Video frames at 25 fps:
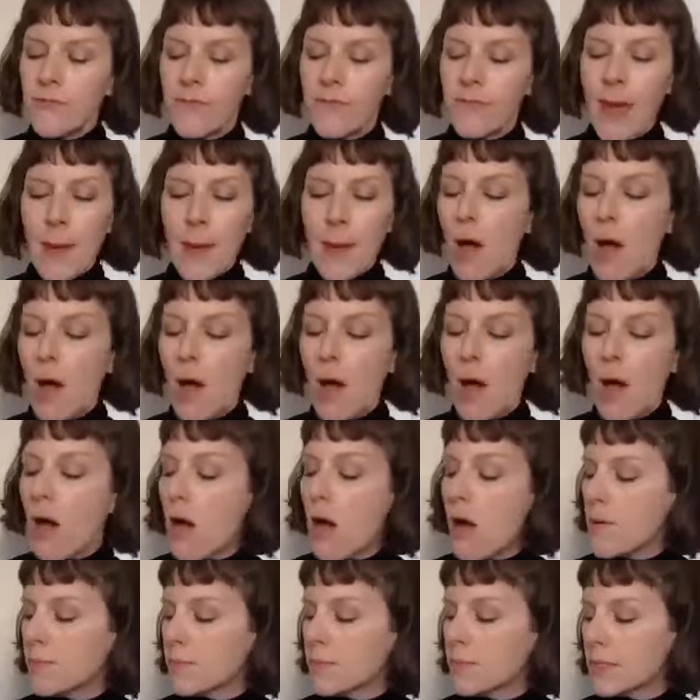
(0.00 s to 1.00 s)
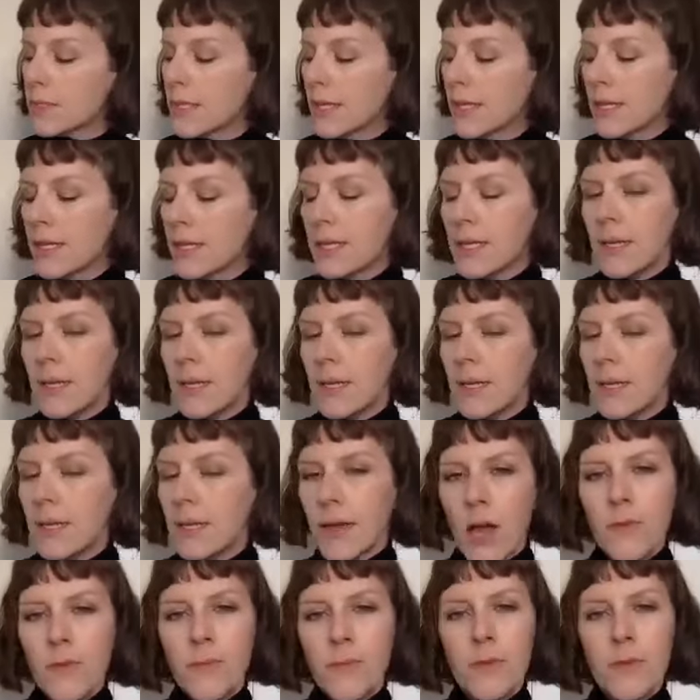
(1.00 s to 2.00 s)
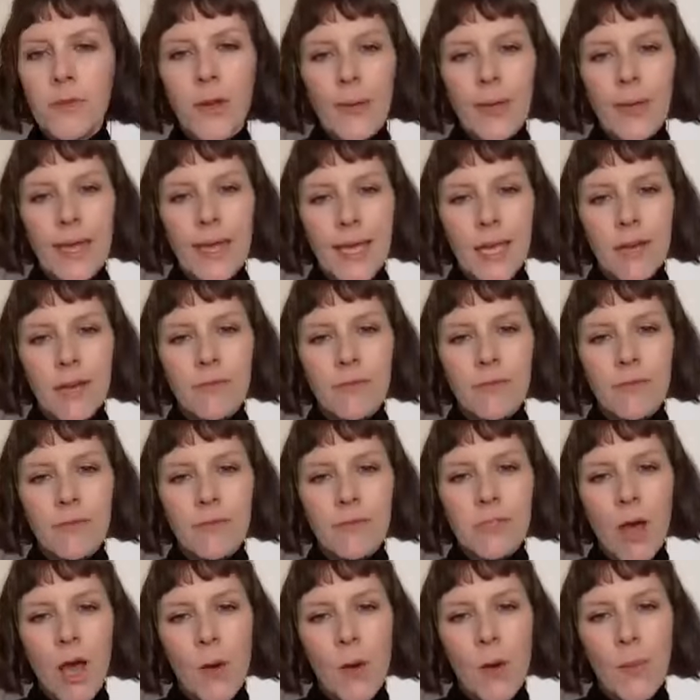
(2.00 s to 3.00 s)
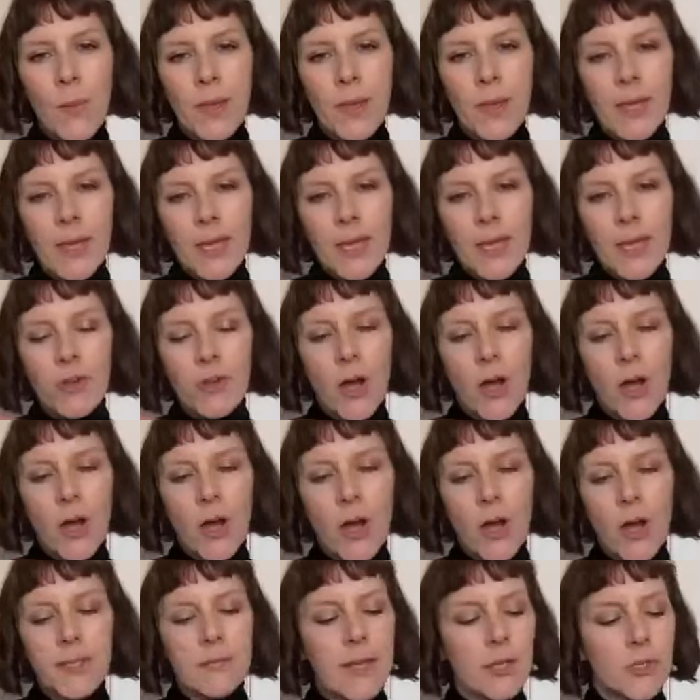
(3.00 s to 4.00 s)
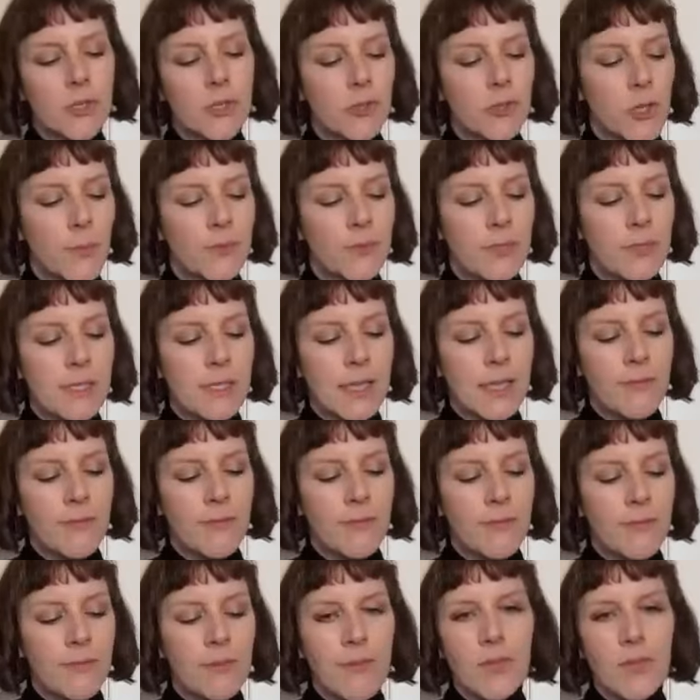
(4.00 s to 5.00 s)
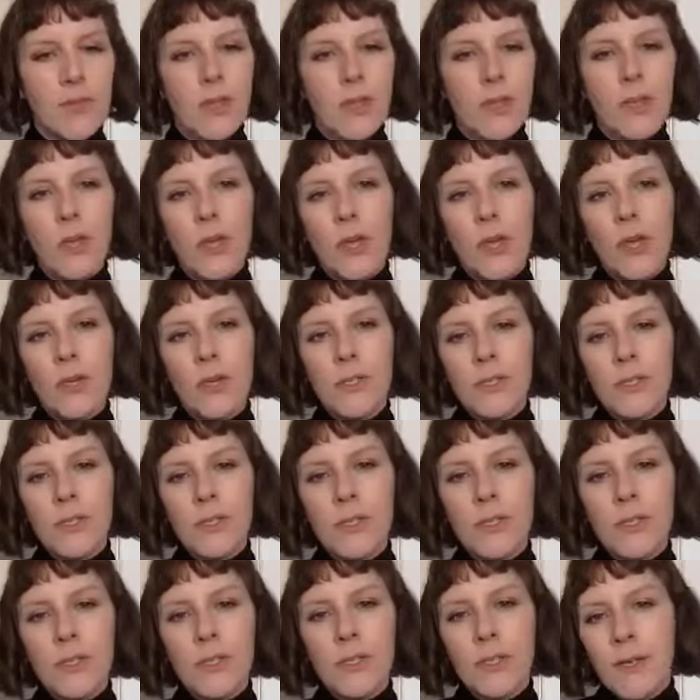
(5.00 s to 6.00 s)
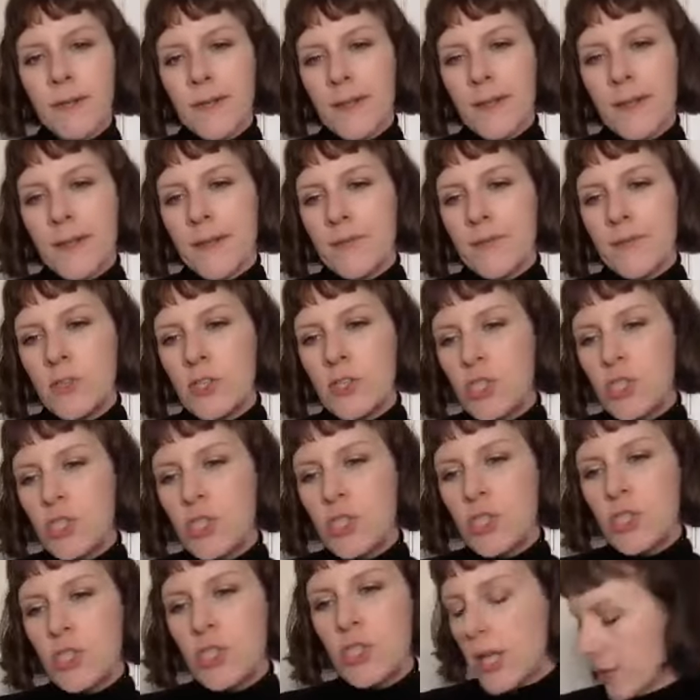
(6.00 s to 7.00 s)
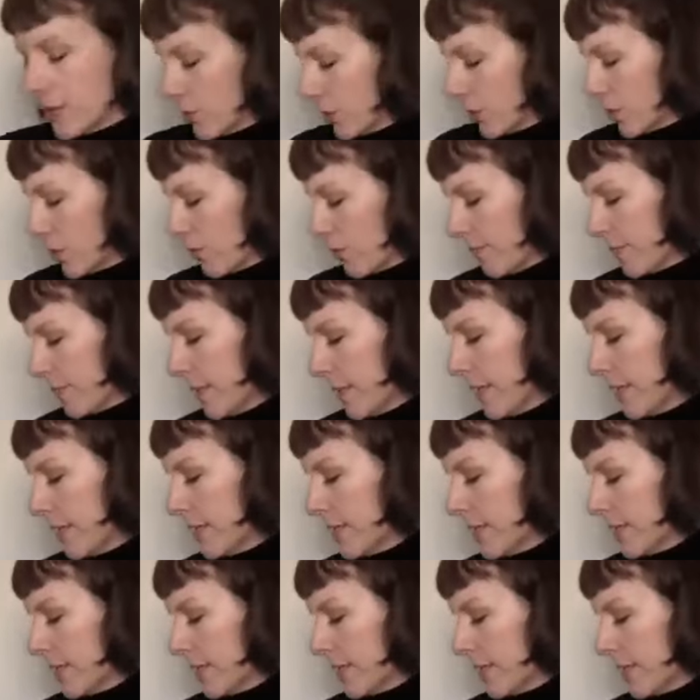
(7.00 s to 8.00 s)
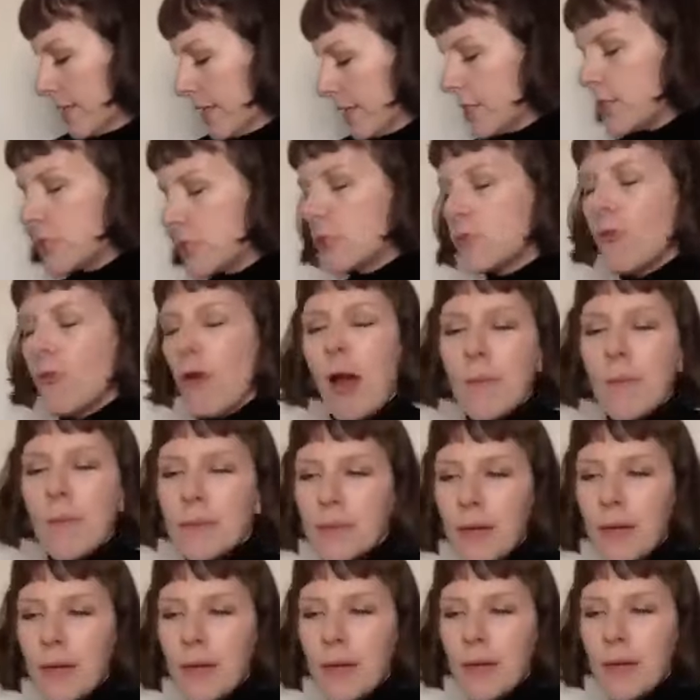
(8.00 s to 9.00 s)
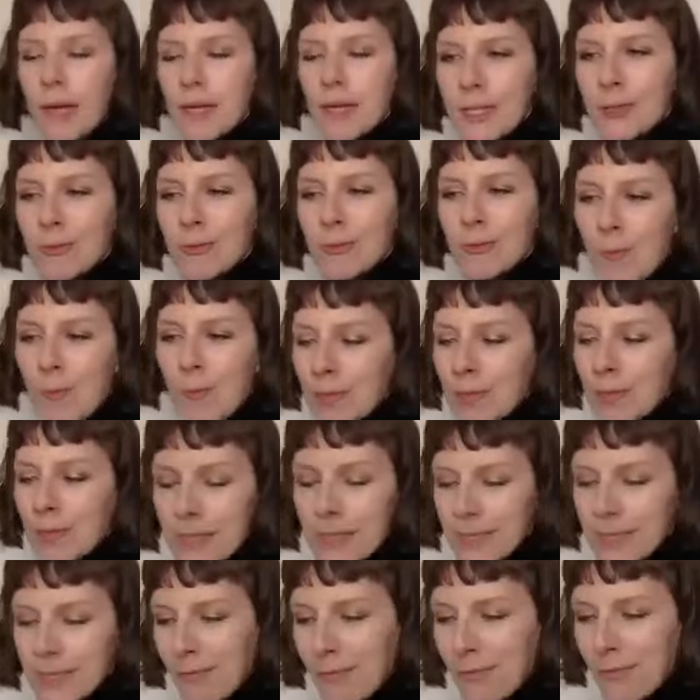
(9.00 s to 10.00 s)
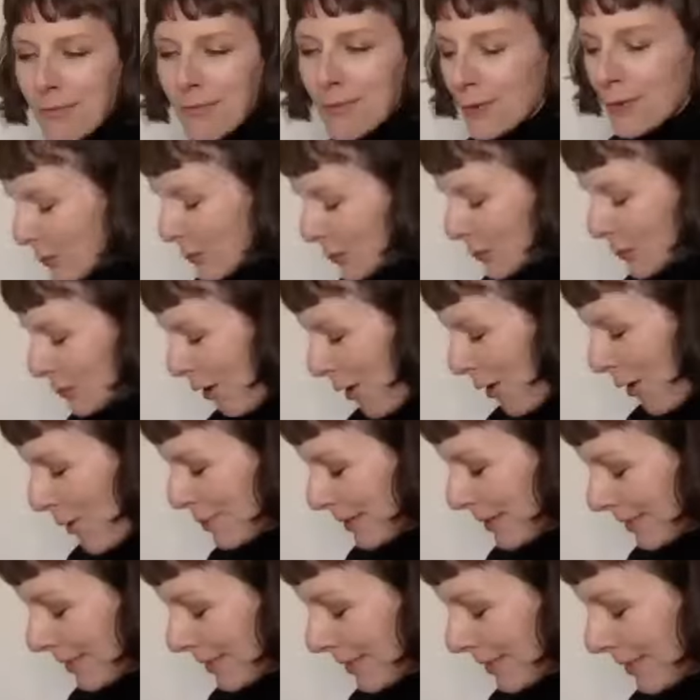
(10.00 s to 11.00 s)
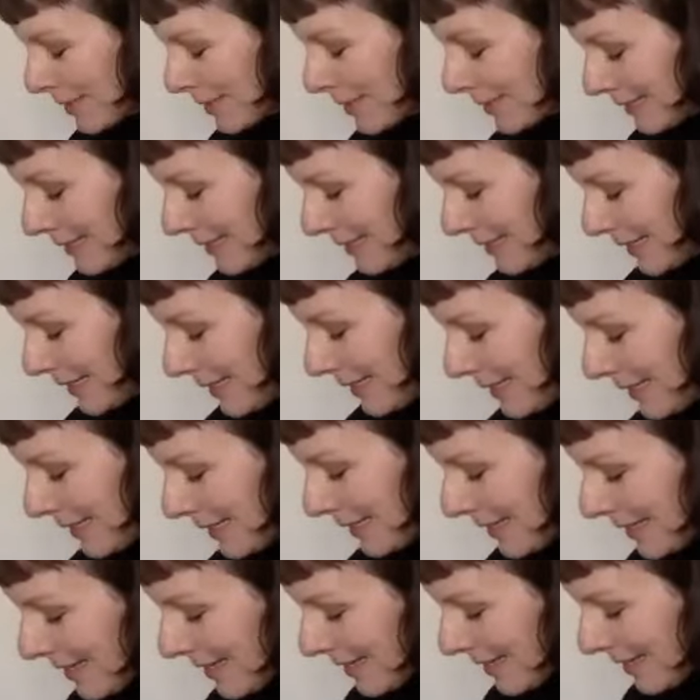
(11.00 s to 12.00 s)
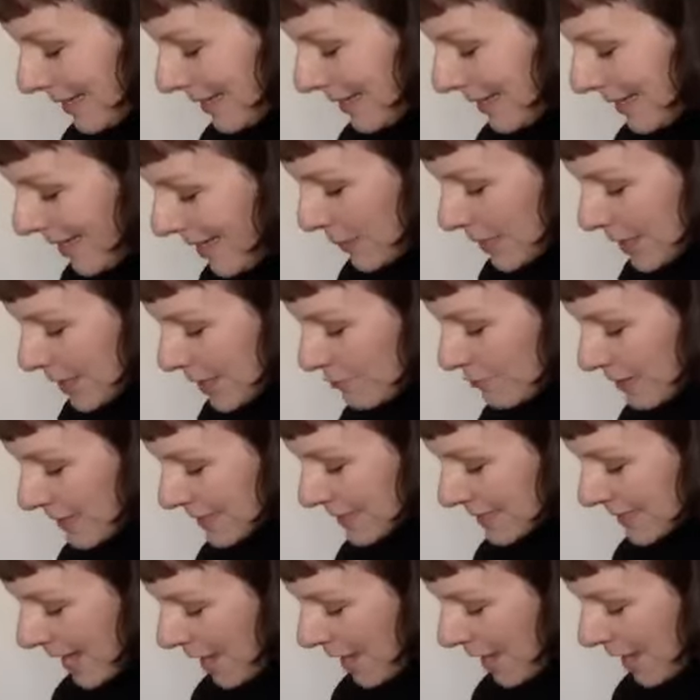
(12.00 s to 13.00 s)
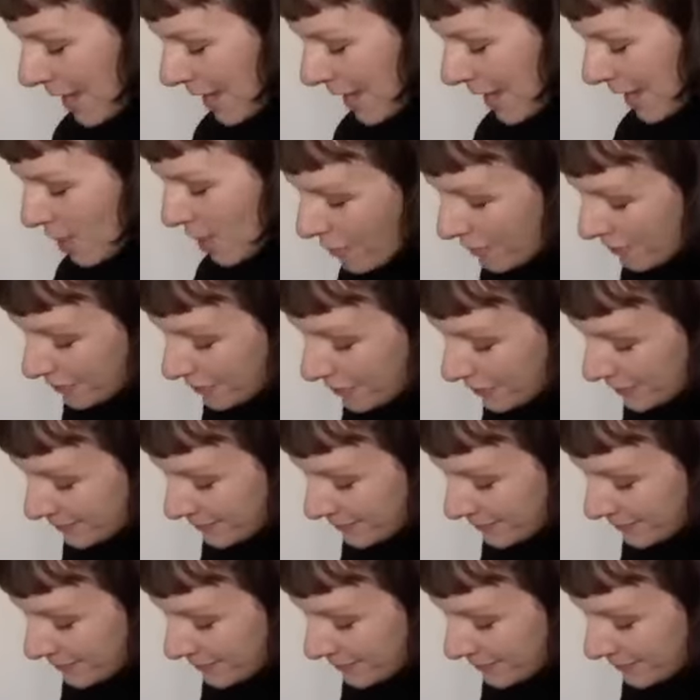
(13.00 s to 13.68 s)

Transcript: our palms, like kind of, you know, here as well, we can get dryness. So make sure that we're just giving everything a good gentle scrub. I say scrub, but it's definitely not a scrub. And then we're going to rinse that off.